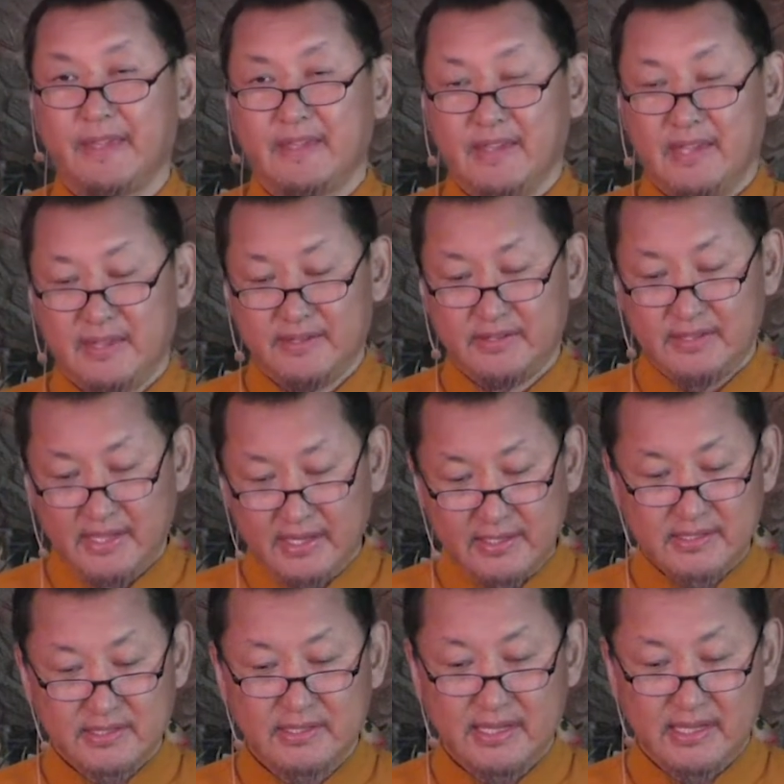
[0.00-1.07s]
And then
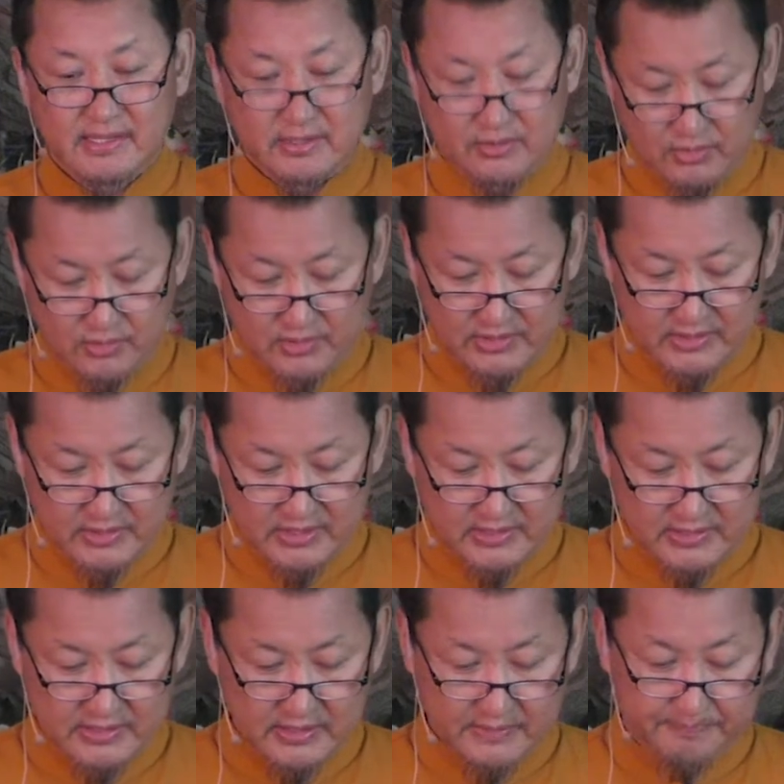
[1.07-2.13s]
it's like a true
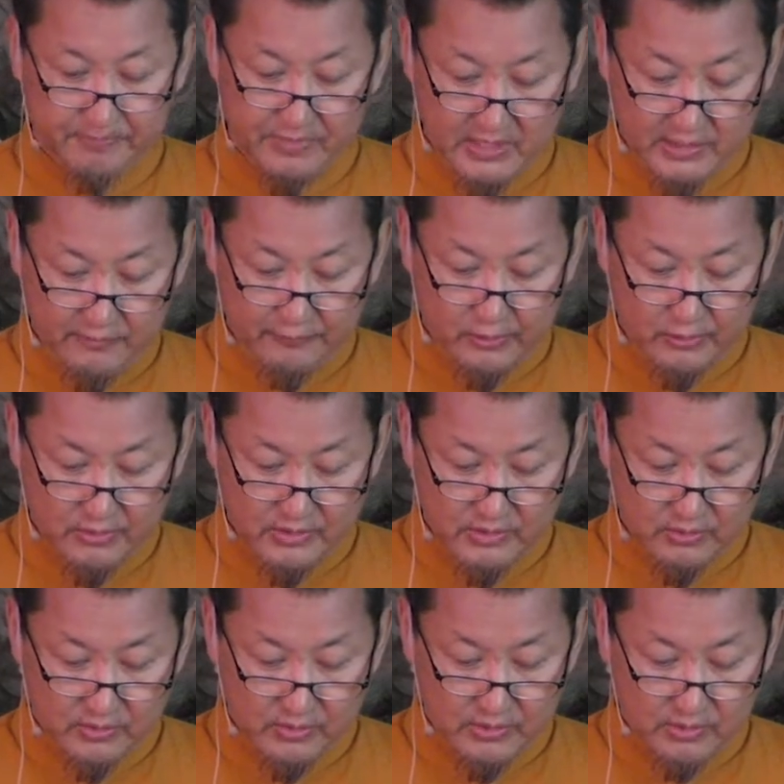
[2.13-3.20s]
searching. Therefore, it's
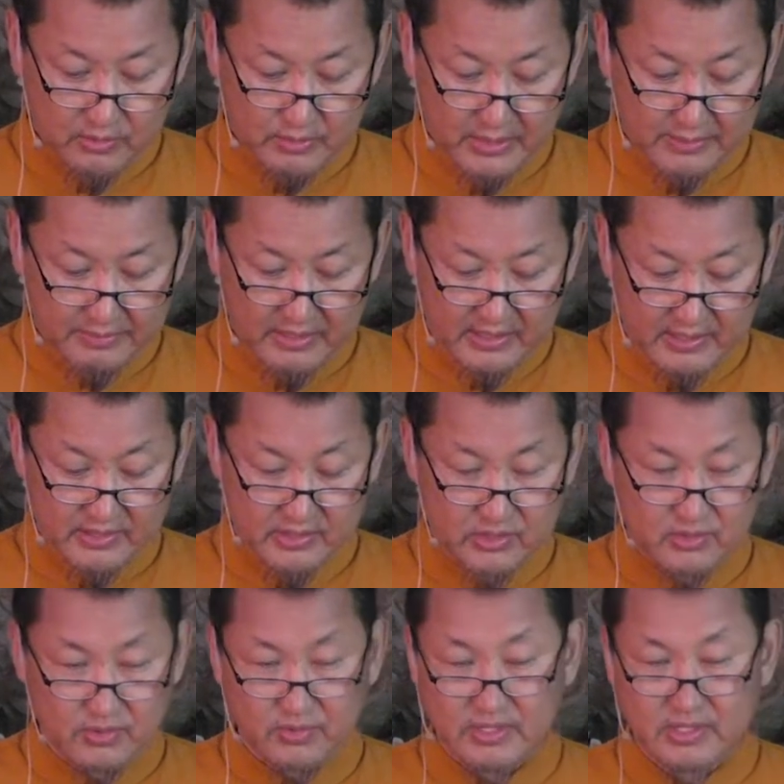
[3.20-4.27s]
also when we
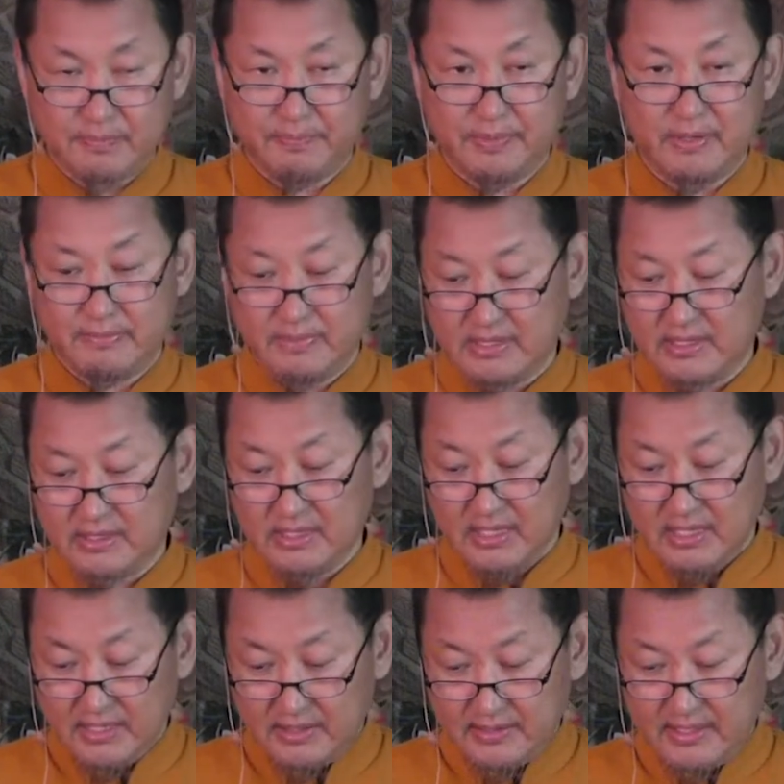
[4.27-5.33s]
understood impermanent,
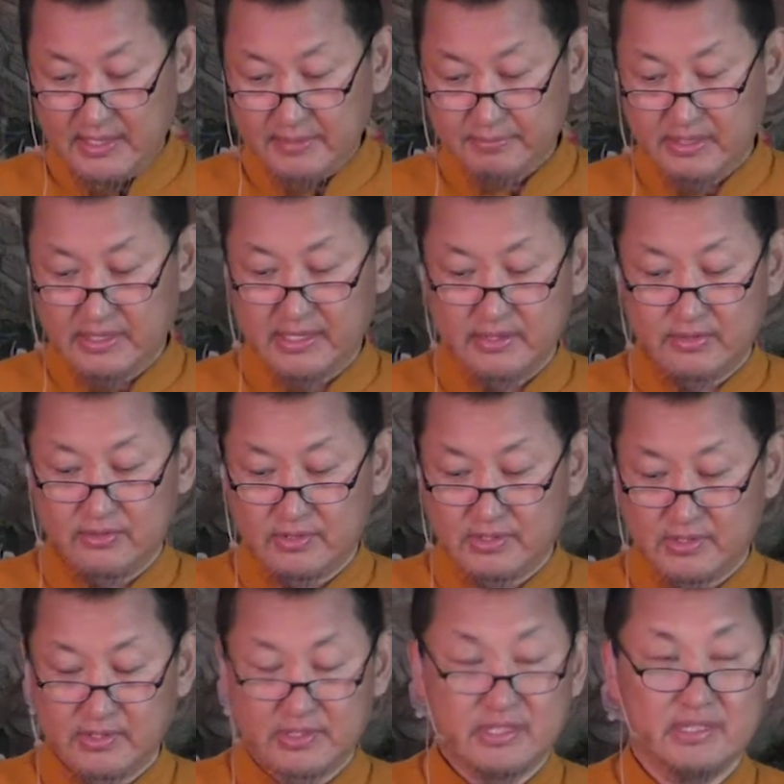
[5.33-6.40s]
then we came to
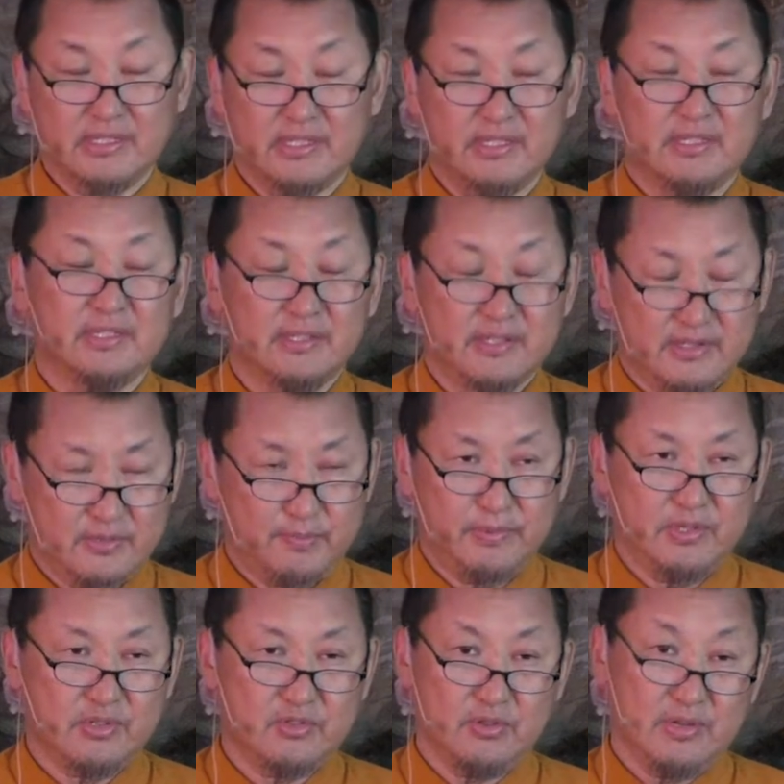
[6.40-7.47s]
searching the
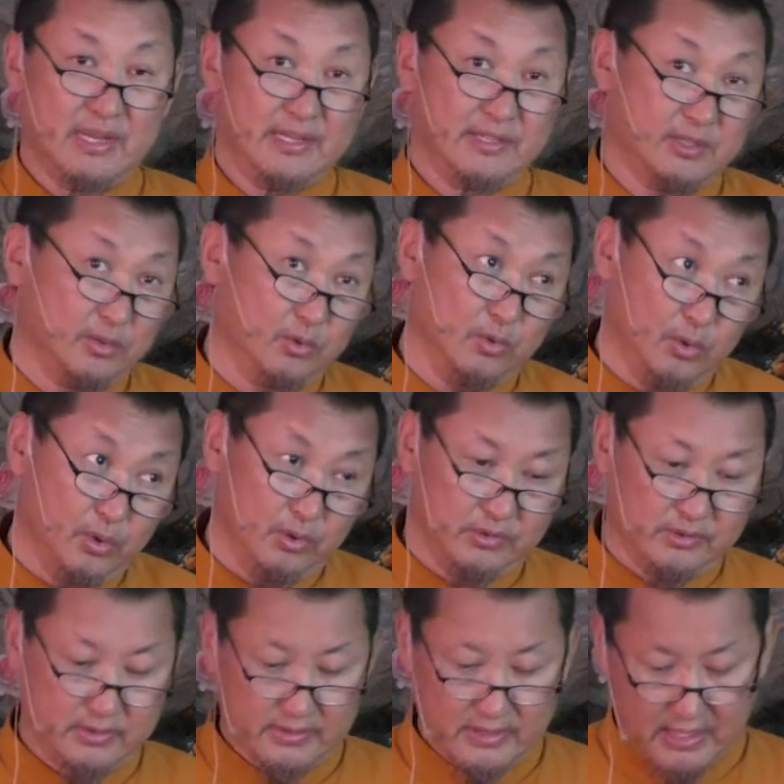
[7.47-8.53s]
spirituality or
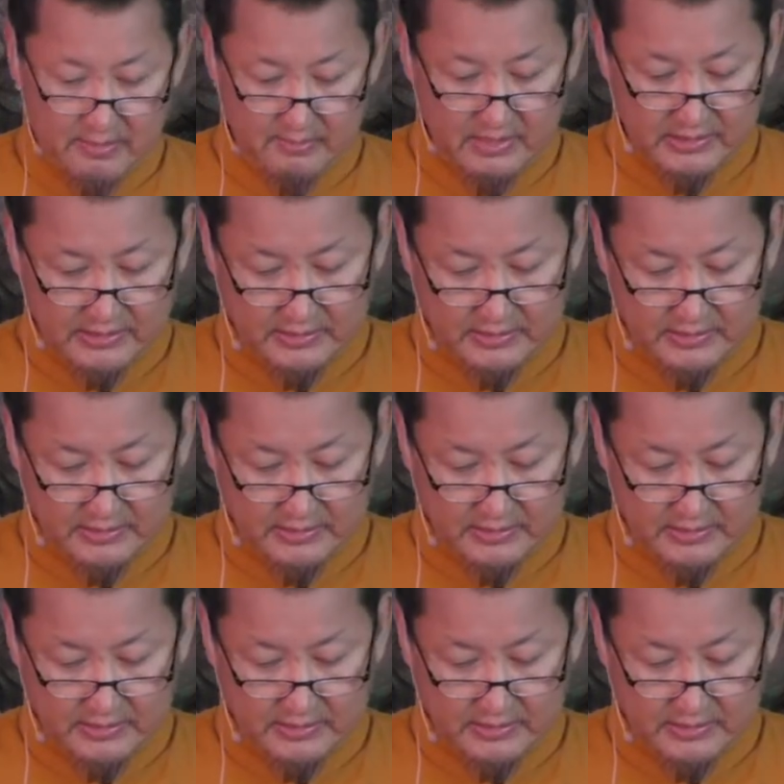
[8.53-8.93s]
Dharma,